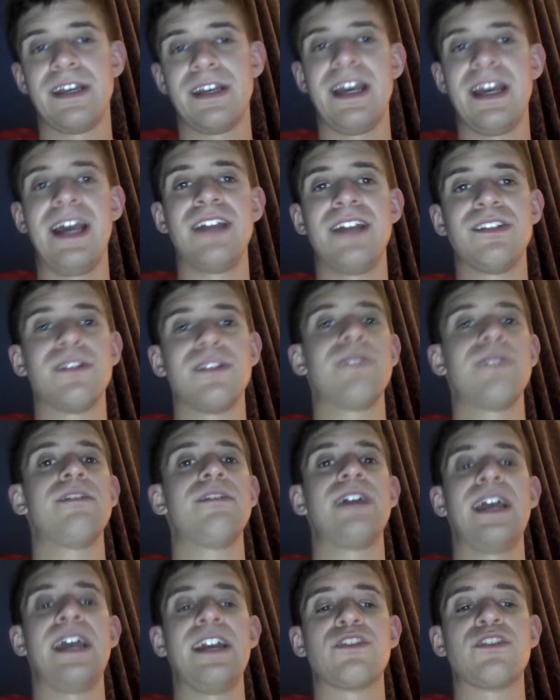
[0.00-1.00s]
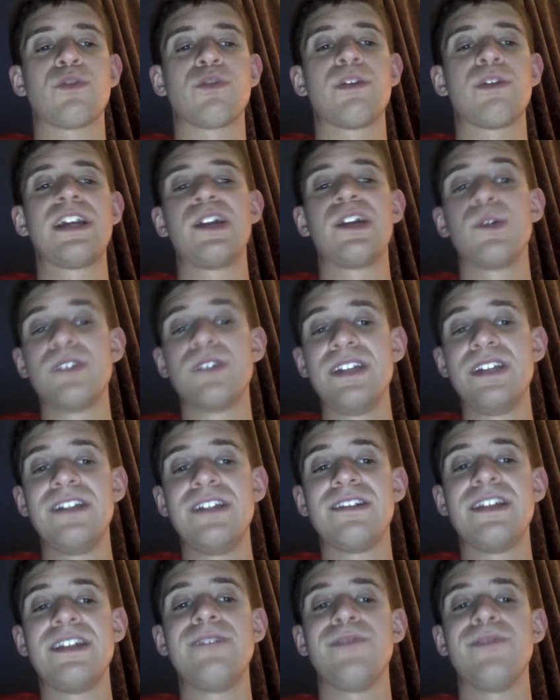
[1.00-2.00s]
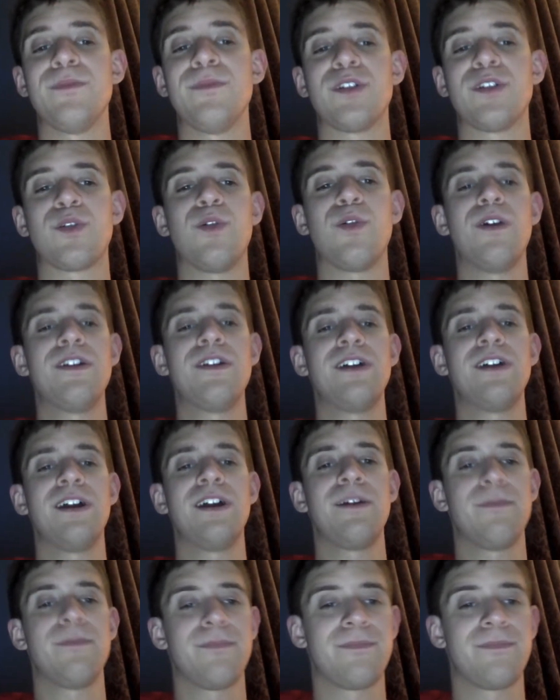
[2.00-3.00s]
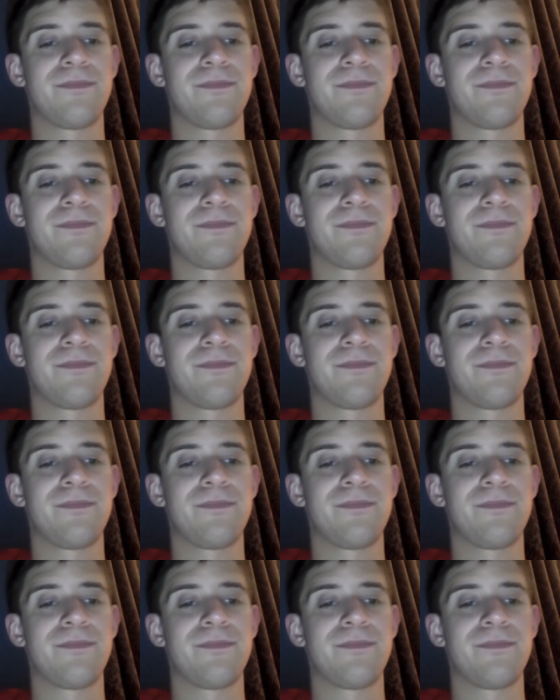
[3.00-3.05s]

and delivered a tornado DDT from the corner.